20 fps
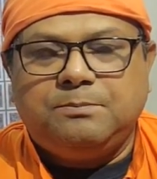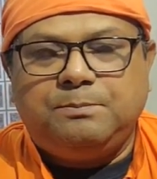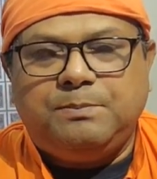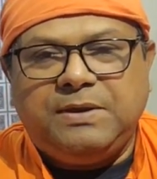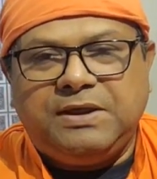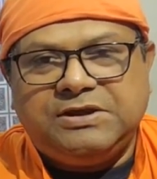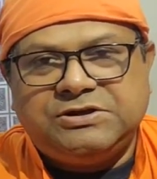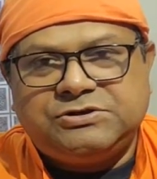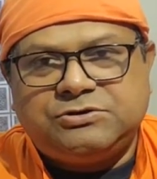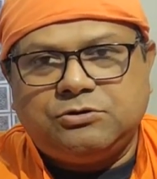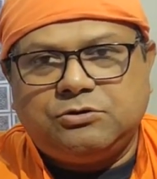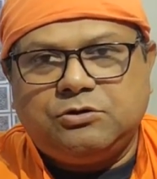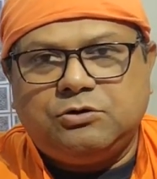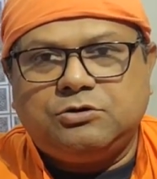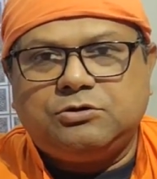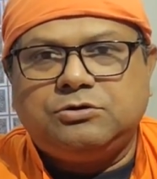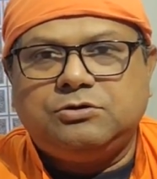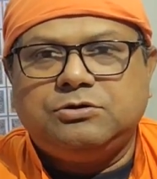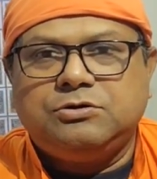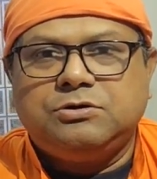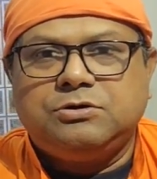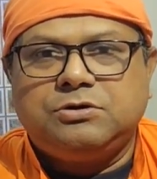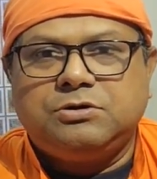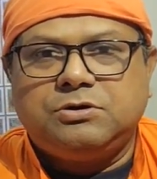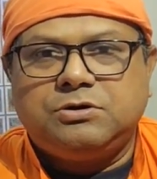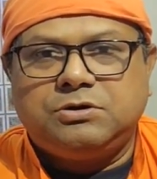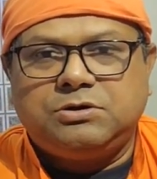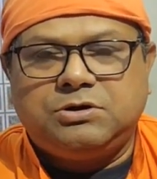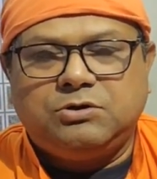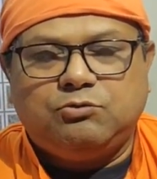based on
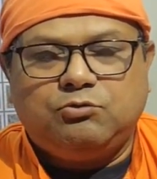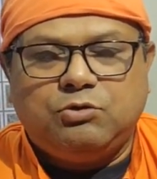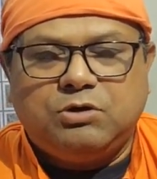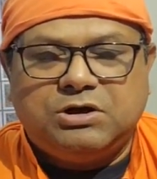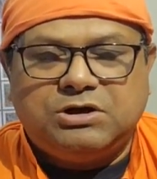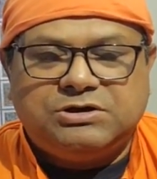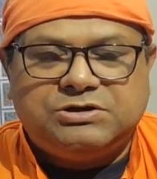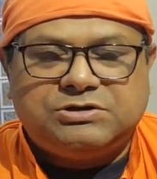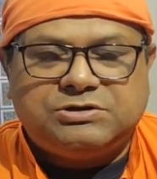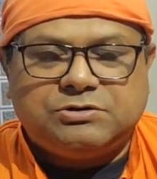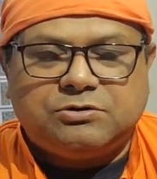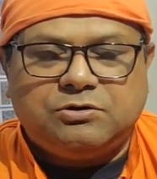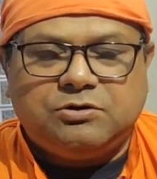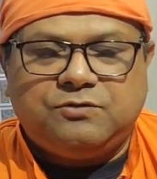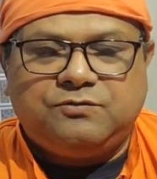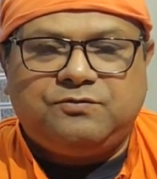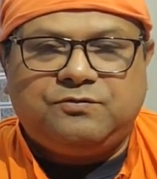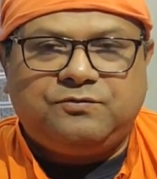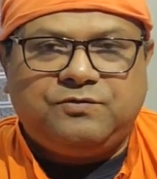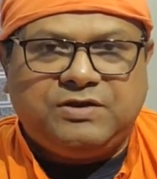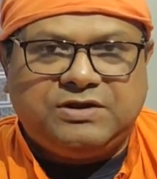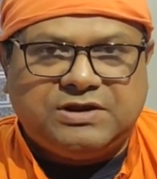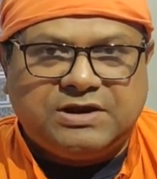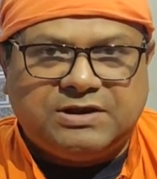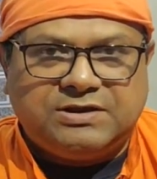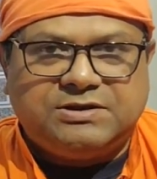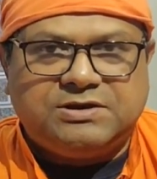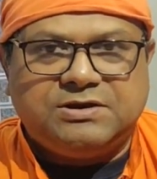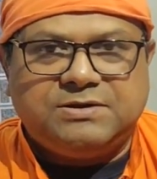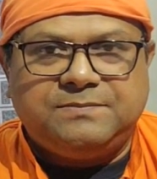the words of
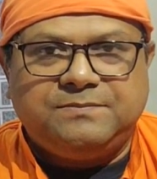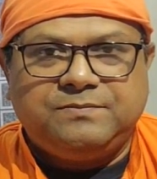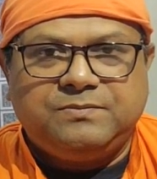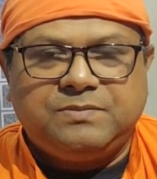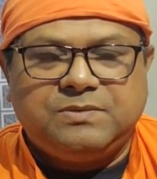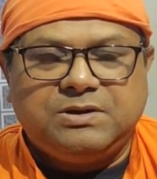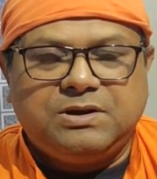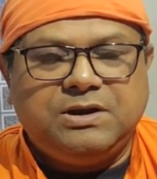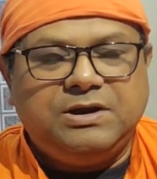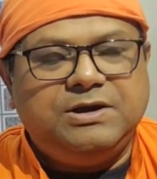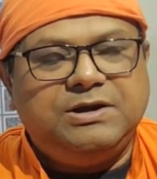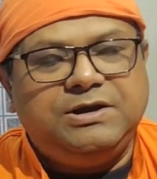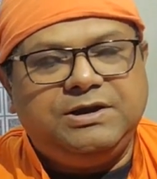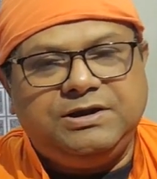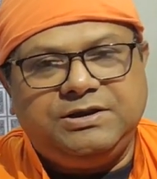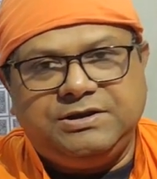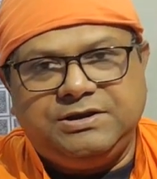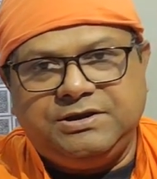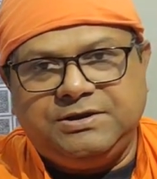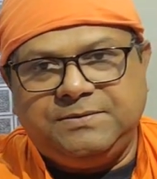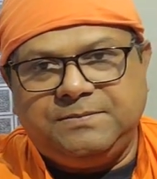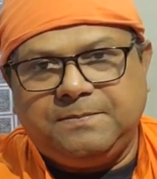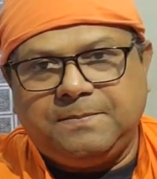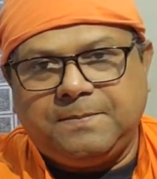Vedanta in Hindi.